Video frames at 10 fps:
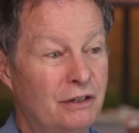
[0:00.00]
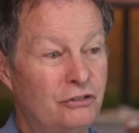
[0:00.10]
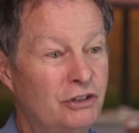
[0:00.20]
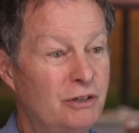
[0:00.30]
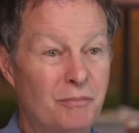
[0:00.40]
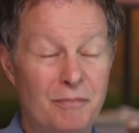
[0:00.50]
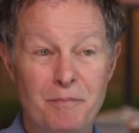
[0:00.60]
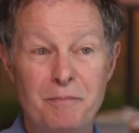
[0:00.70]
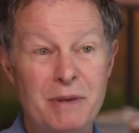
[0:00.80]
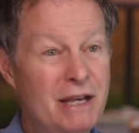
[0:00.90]
you see
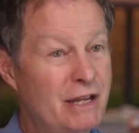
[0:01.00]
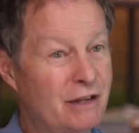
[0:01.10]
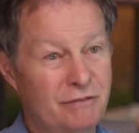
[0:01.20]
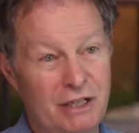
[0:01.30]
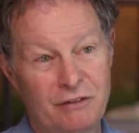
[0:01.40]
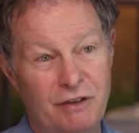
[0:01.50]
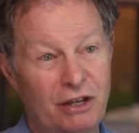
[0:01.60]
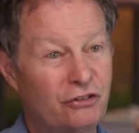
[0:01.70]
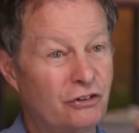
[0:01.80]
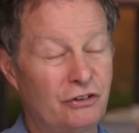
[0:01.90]
many of the
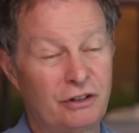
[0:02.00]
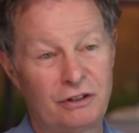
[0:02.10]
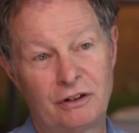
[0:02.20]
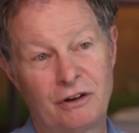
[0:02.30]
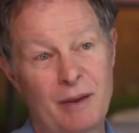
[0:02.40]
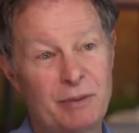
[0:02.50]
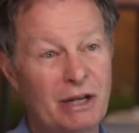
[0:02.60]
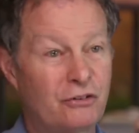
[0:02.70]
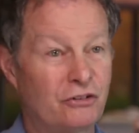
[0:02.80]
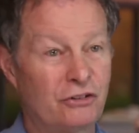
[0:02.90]
innovations that are
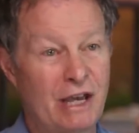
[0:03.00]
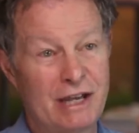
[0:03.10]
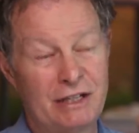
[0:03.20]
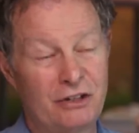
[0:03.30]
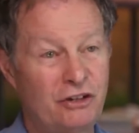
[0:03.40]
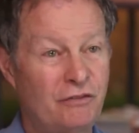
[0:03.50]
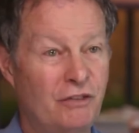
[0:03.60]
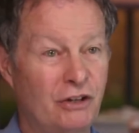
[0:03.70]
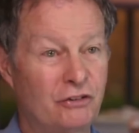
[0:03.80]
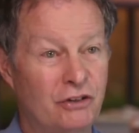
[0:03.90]
happening in our society that
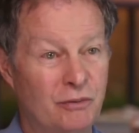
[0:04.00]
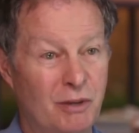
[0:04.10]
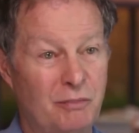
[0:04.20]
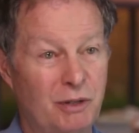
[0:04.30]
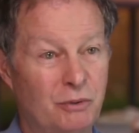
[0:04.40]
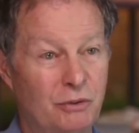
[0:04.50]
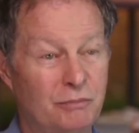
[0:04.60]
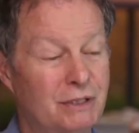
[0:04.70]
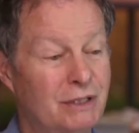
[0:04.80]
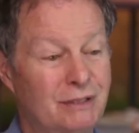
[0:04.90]
shift things are done by
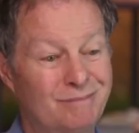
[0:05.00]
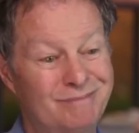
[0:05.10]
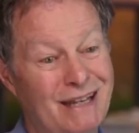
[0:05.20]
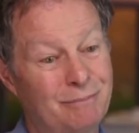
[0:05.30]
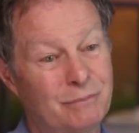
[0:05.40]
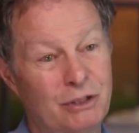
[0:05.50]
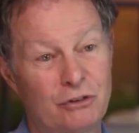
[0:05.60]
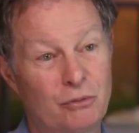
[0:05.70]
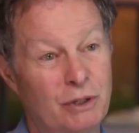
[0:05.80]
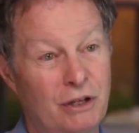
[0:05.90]
people yeah, in
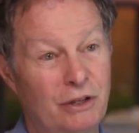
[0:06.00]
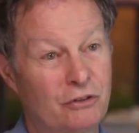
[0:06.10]
their twen-